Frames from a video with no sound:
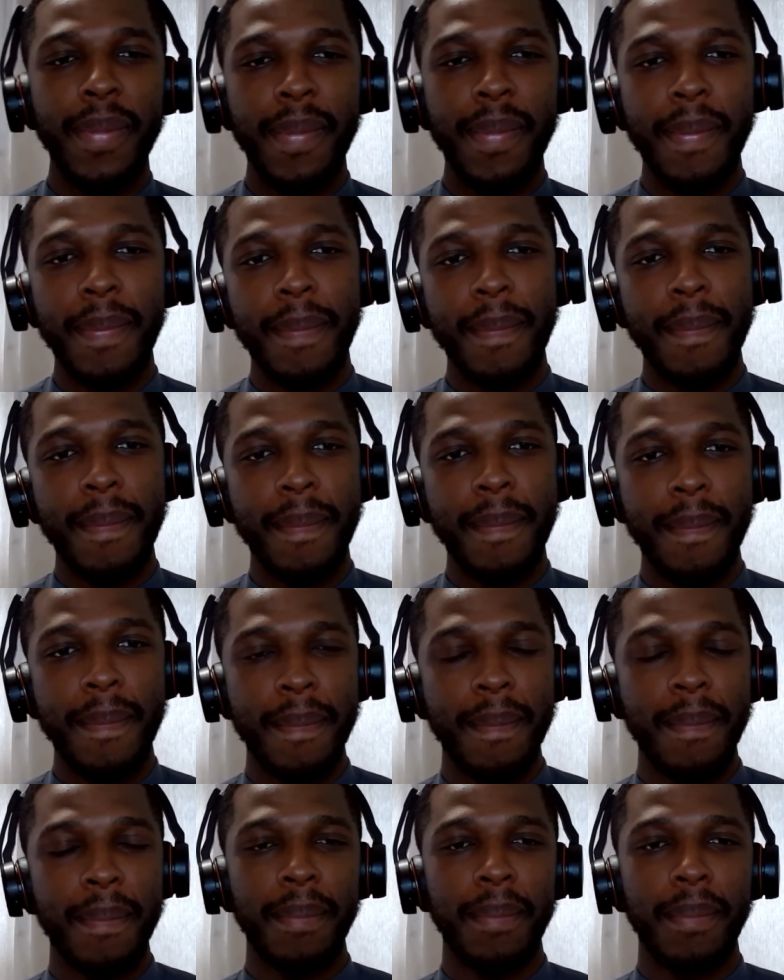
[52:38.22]

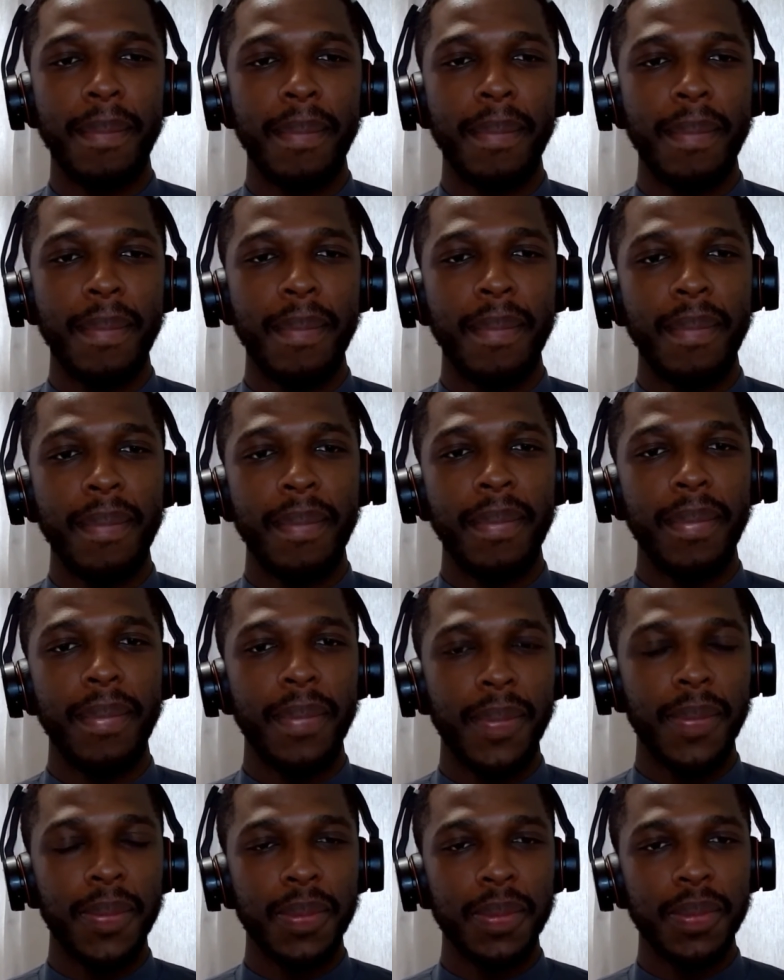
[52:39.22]

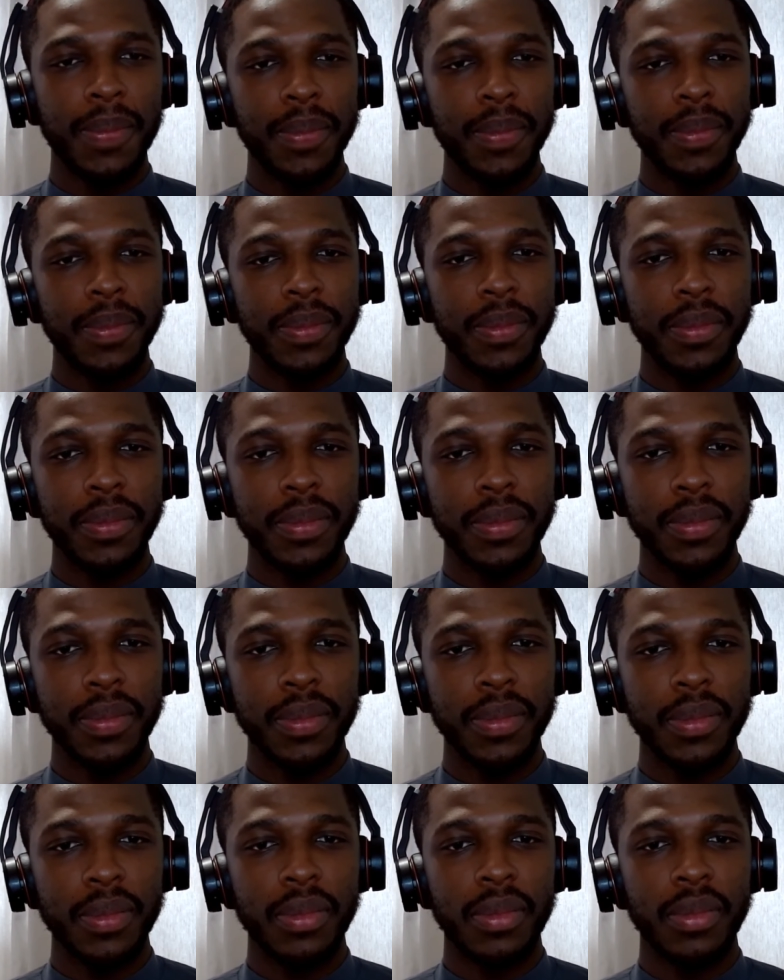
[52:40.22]
This person isn't speaking.